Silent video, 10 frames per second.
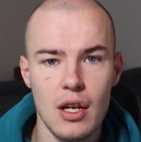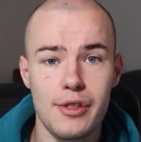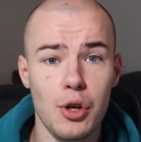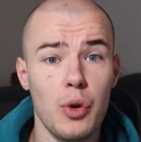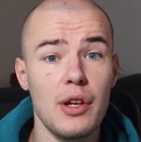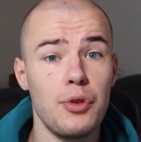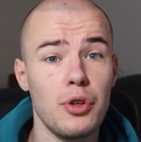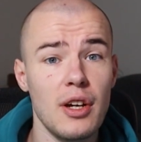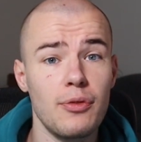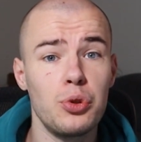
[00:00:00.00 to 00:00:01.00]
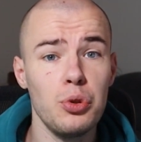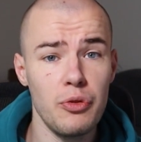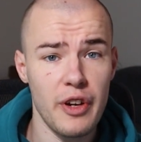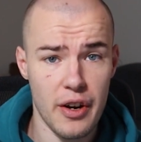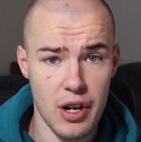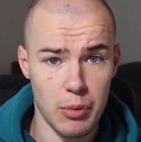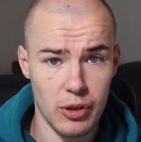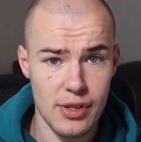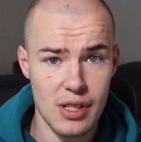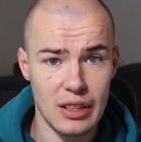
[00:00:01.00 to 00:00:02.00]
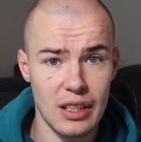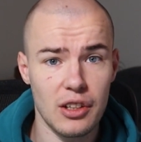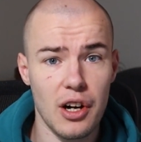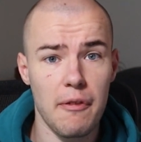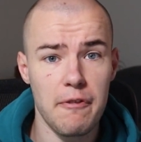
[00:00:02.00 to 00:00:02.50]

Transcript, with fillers: So, if you have two variables that are